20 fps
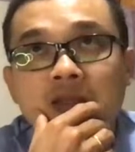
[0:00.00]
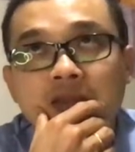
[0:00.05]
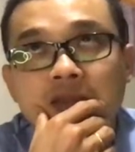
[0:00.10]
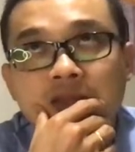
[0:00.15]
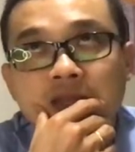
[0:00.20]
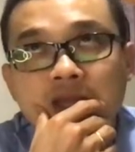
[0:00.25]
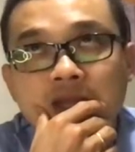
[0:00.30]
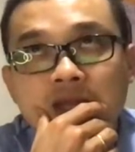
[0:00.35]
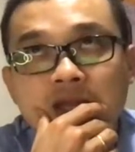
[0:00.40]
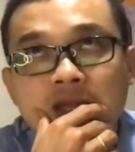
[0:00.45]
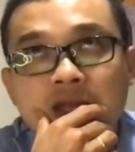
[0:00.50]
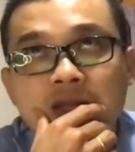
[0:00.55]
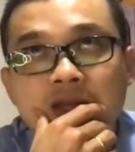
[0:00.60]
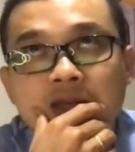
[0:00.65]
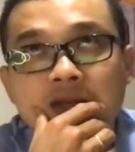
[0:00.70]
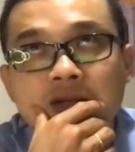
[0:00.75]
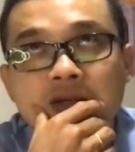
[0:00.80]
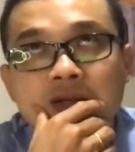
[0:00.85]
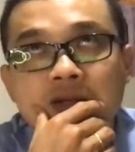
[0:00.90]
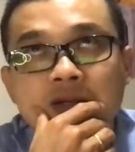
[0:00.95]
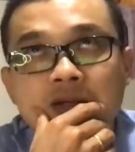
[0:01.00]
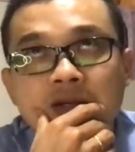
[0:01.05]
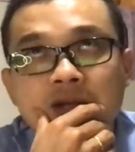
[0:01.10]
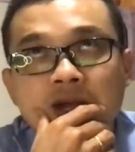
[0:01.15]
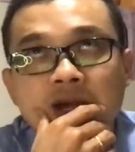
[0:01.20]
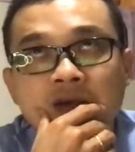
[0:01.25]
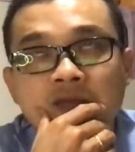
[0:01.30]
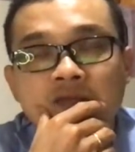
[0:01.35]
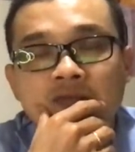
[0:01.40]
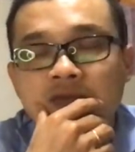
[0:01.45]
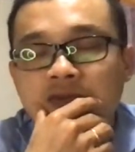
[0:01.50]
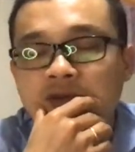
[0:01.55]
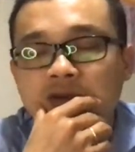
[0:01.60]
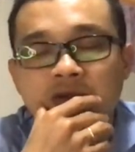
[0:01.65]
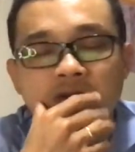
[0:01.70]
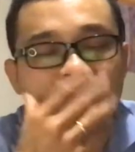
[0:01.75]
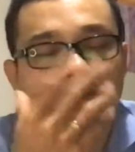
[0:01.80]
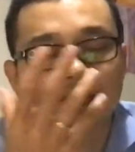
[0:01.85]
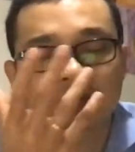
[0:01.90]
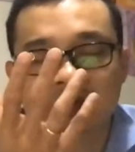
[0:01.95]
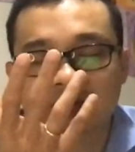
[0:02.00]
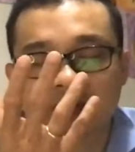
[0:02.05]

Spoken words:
Then after